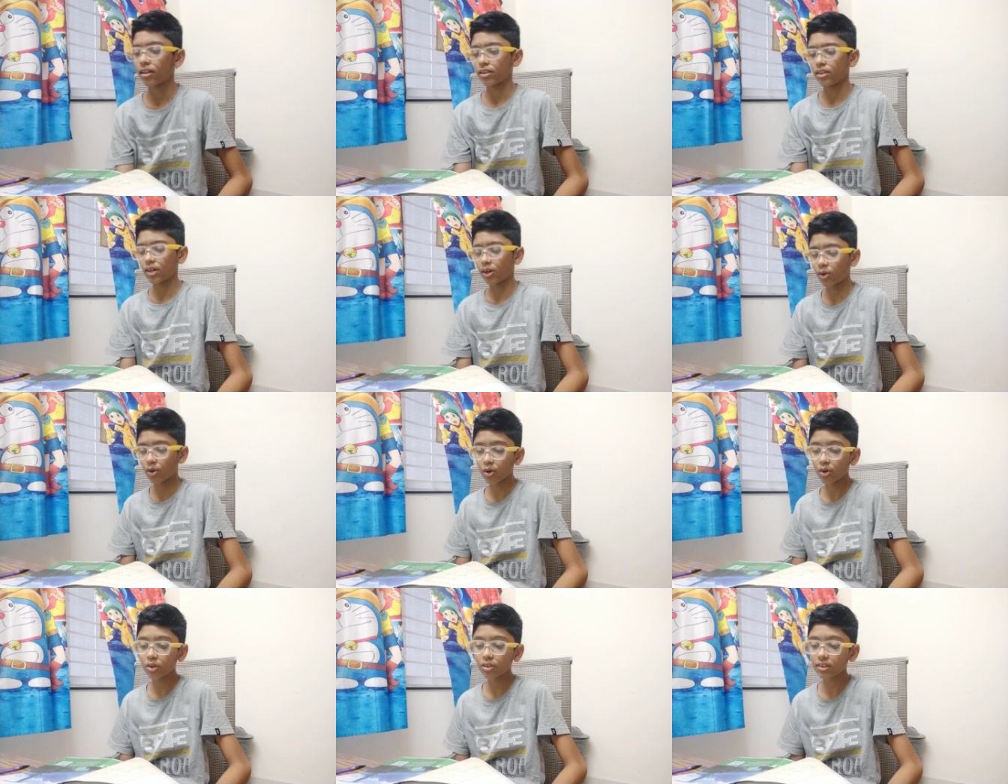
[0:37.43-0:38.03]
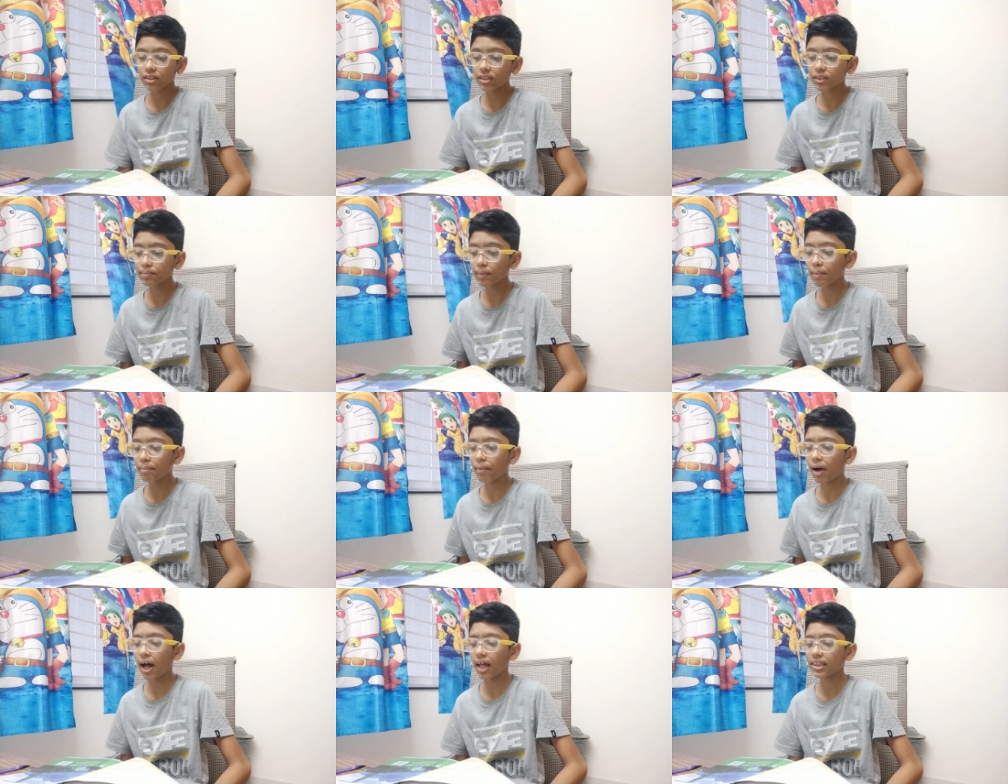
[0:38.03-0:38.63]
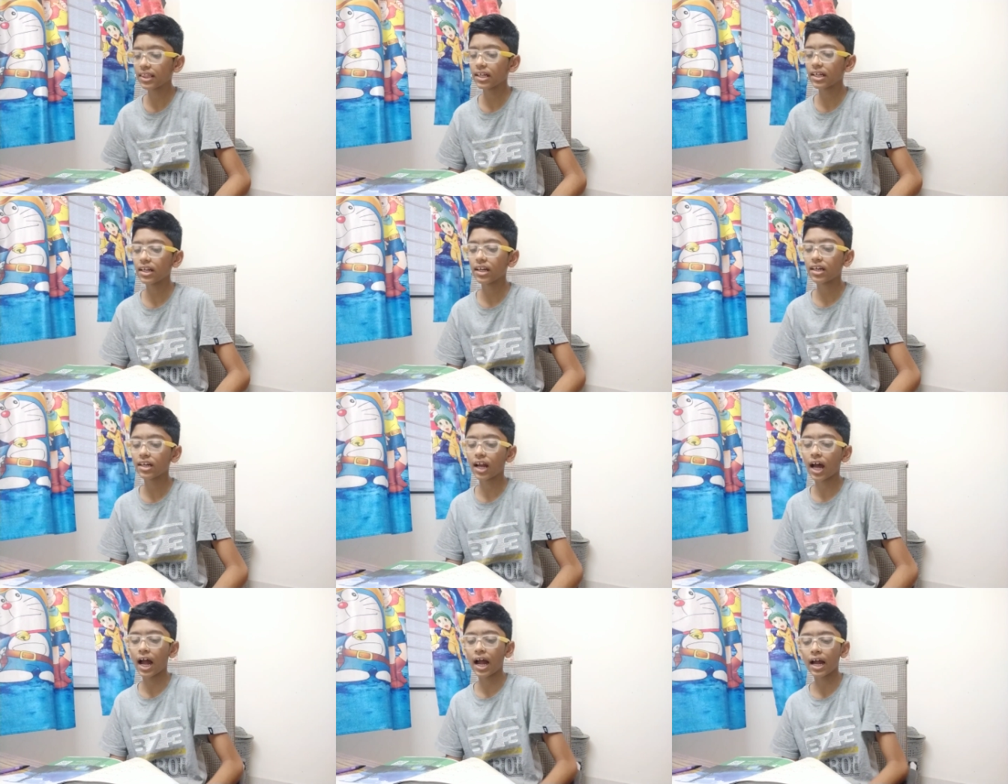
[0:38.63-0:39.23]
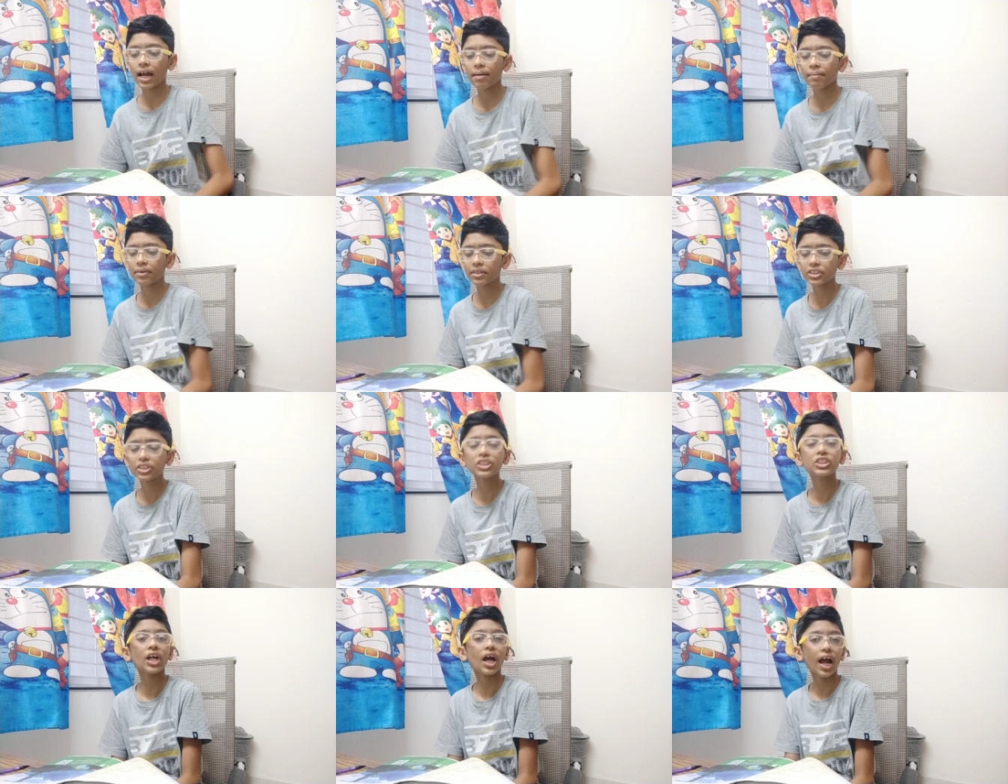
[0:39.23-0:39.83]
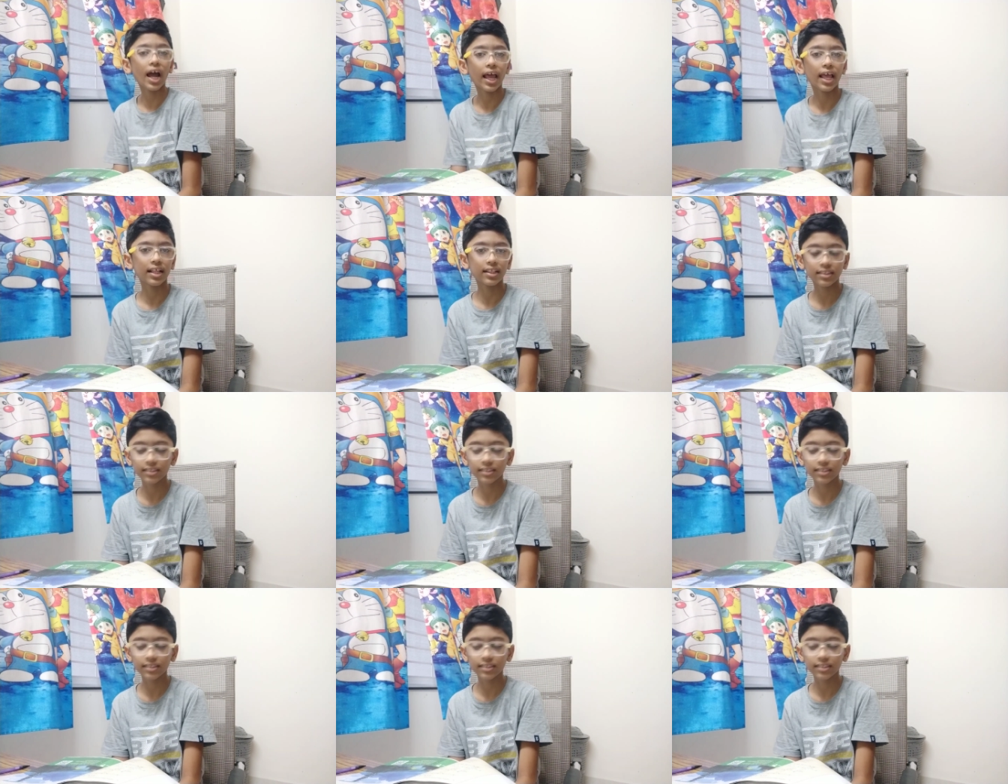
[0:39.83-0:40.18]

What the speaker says: The earth is my mother and I am her child.